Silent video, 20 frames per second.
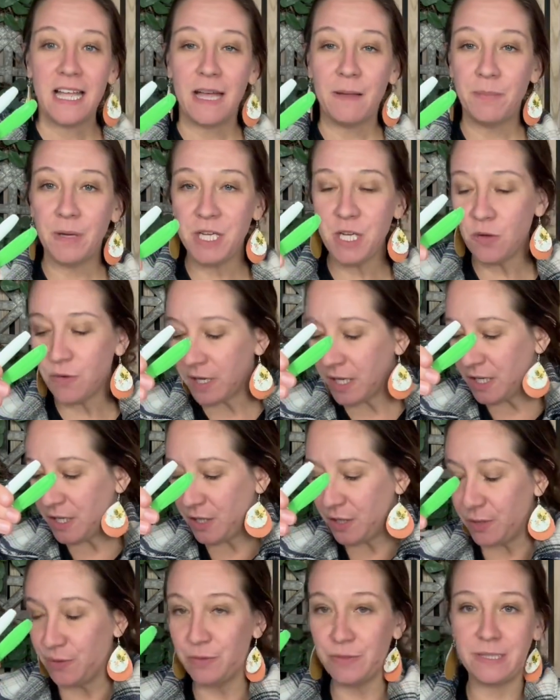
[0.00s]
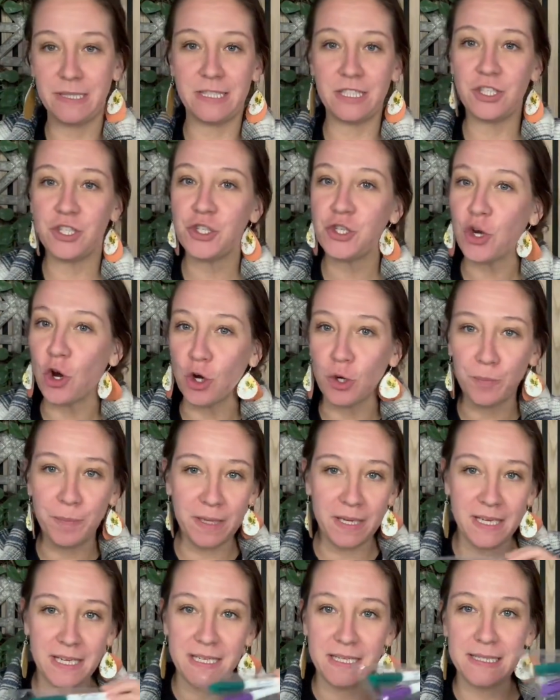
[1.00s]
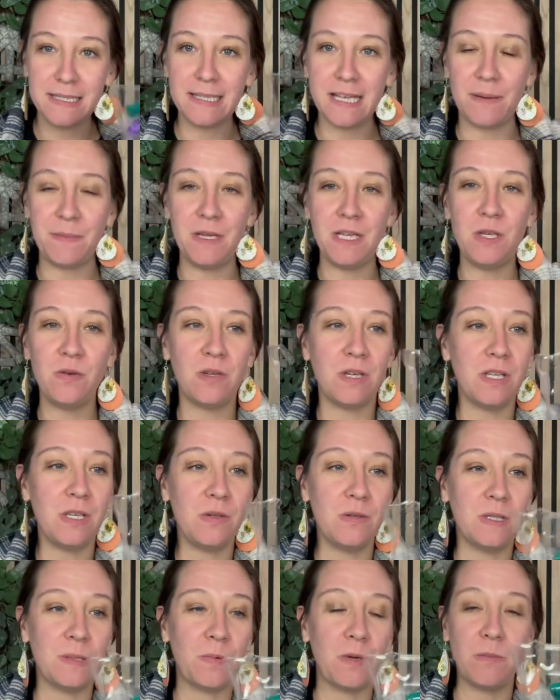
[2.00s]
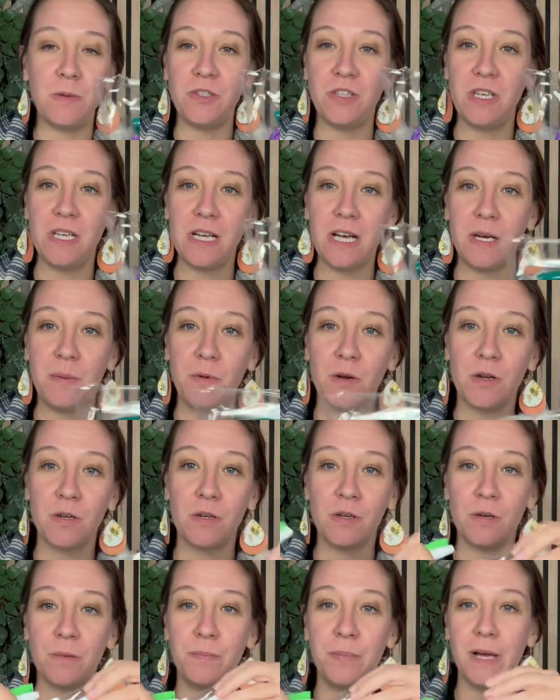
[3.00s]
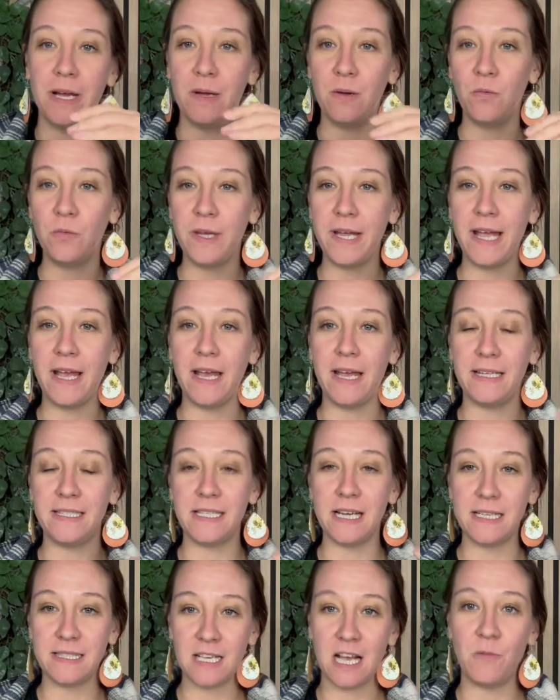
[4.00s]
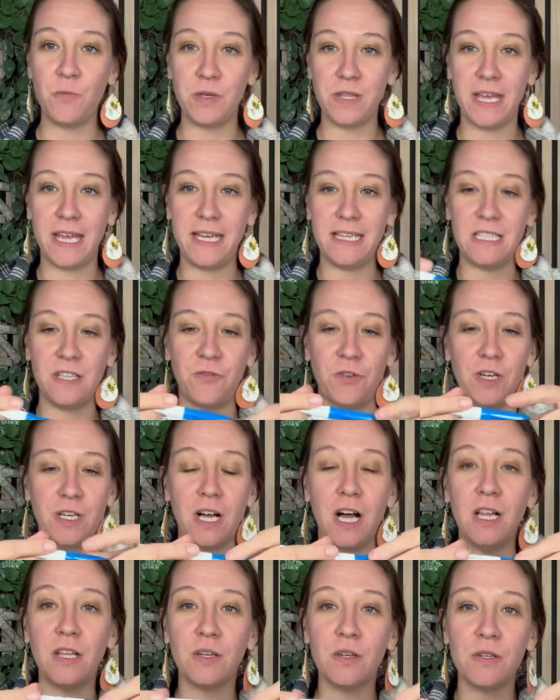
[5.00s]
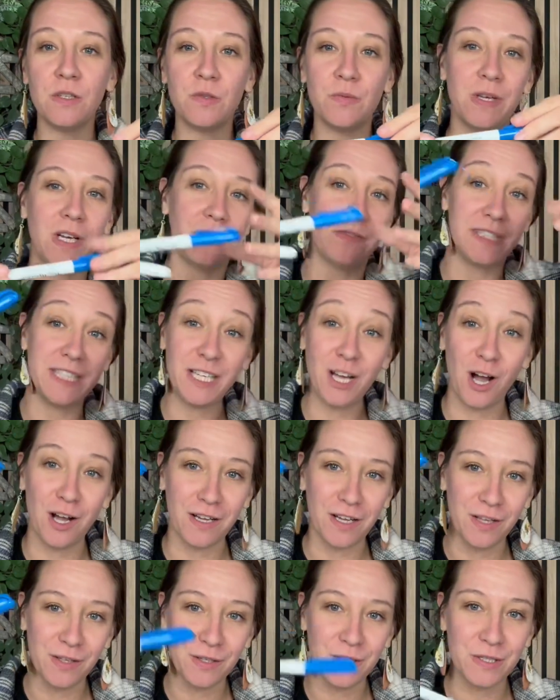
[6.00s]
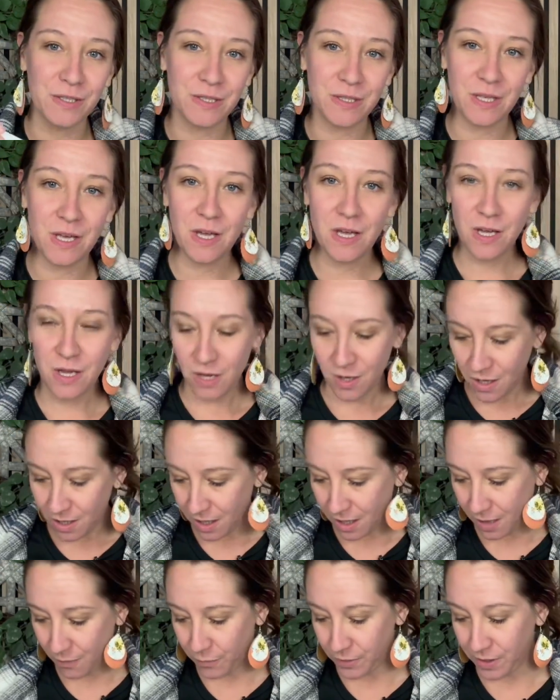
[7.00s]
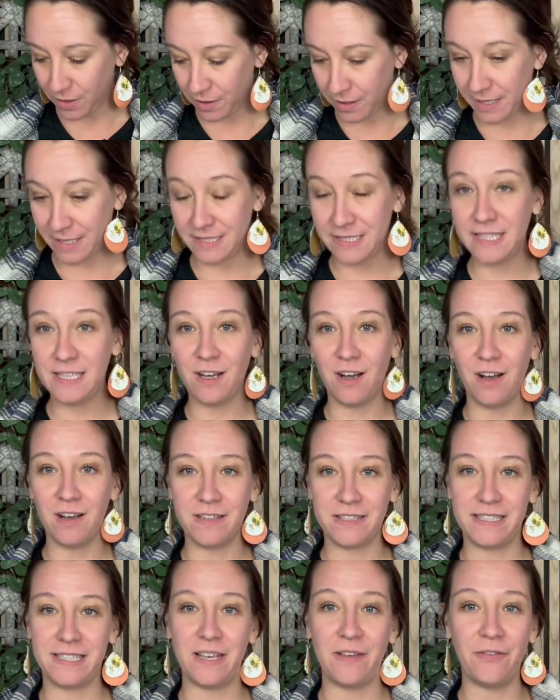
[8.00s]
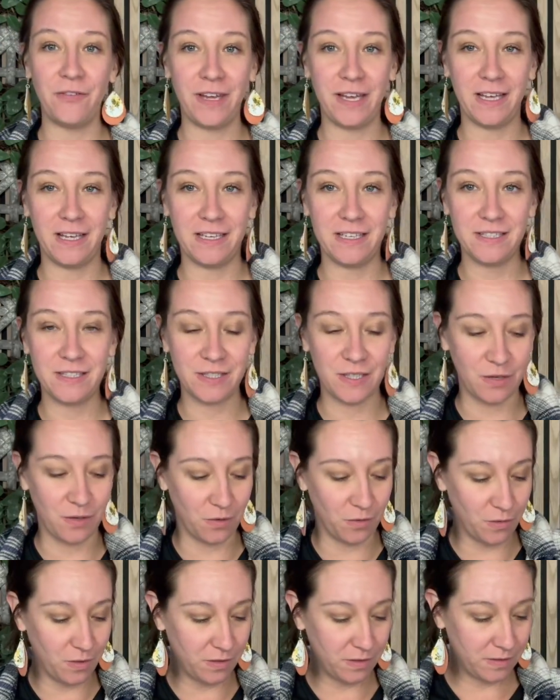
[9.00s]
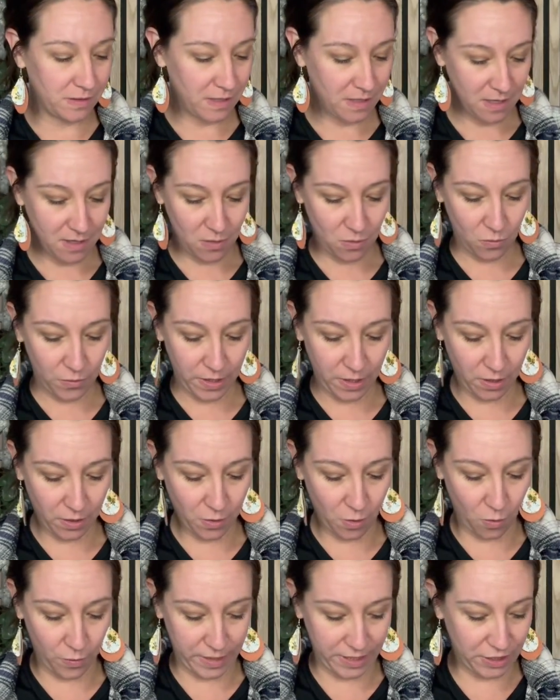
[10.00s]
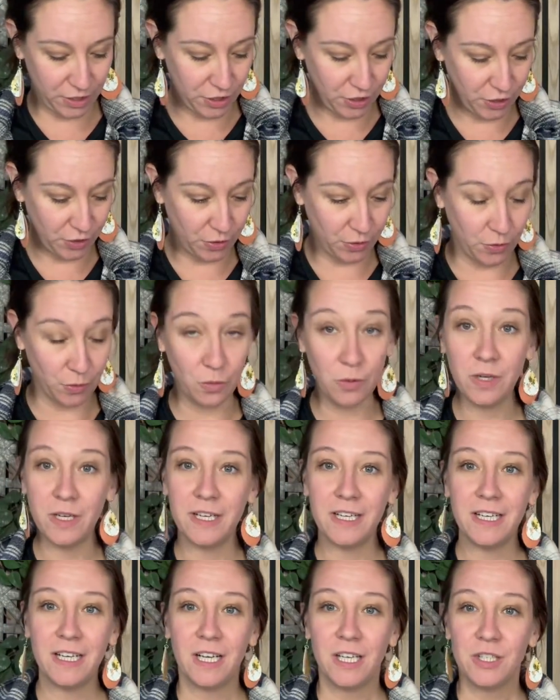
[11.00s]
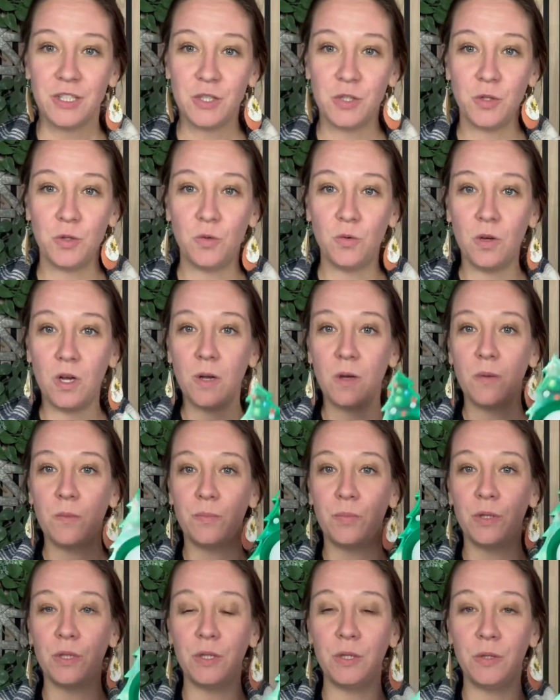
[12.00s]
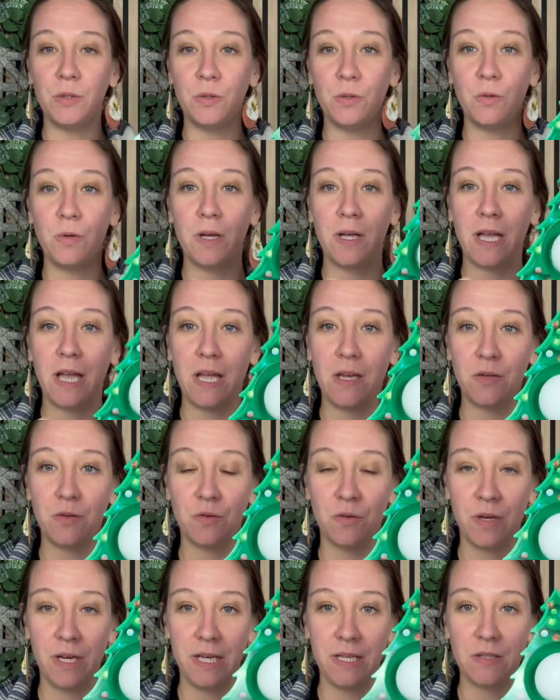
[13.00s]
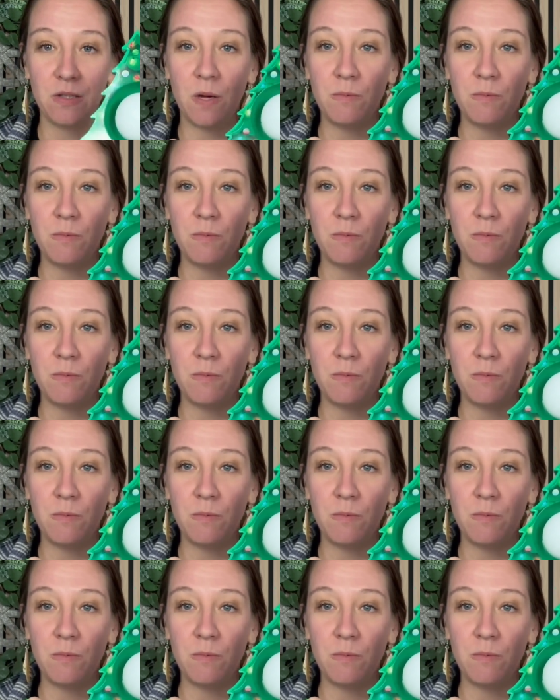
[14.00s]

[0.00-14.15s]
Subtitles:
but you can use Sharpies. I mean, you could use pretty much any kind of marker, but it does come with 8 different colors. We have Seahawk colors. We are a Seahawks fan, so we are going to do blue and green. So